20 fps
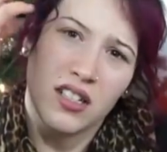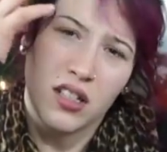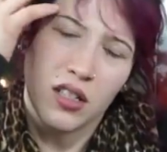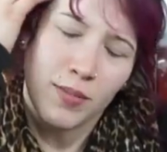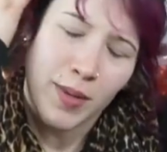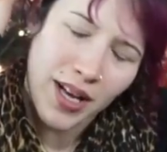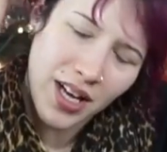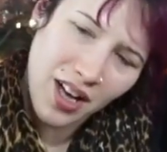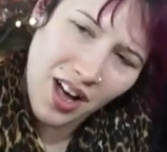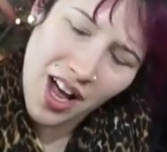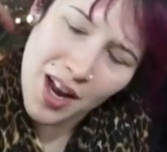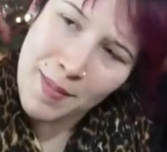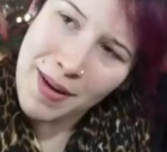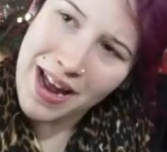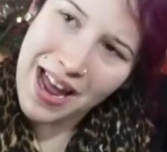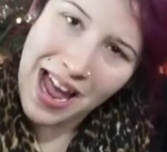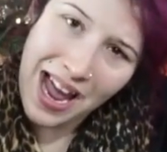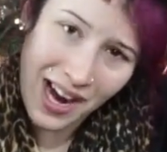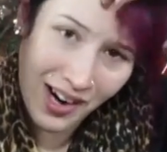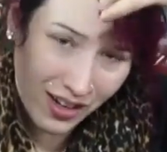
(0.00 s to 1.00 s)
Oh my god,
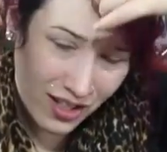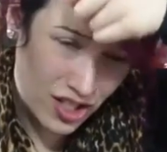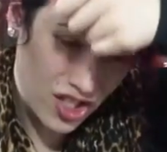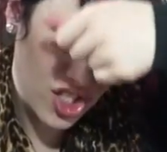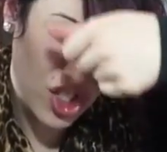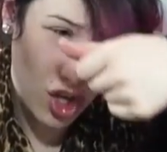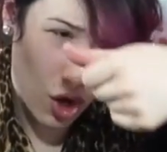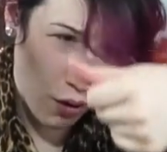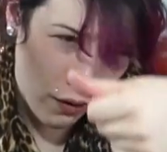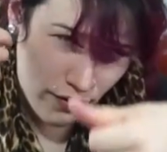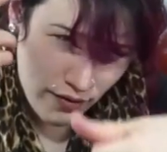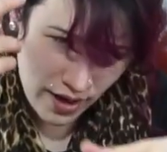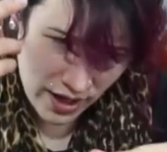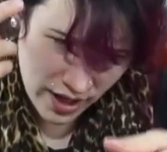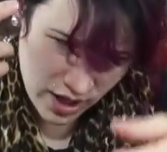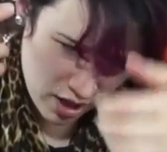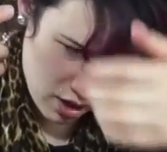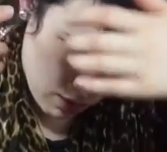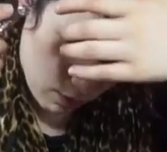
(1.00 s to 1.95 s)
my hair is so fucking